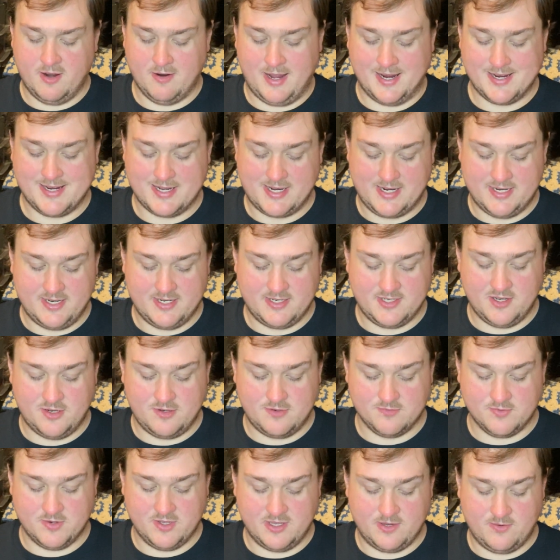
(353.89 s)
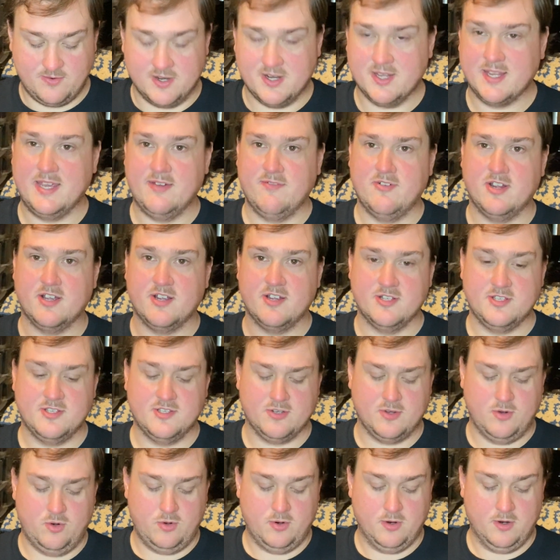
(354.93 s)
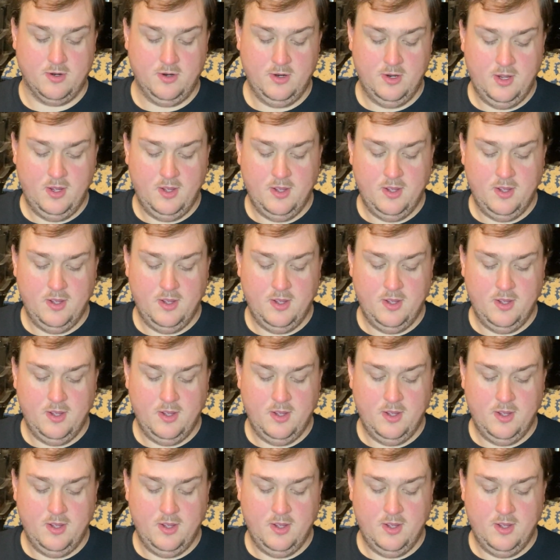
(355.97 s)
I kind of don't really want to give it a good score.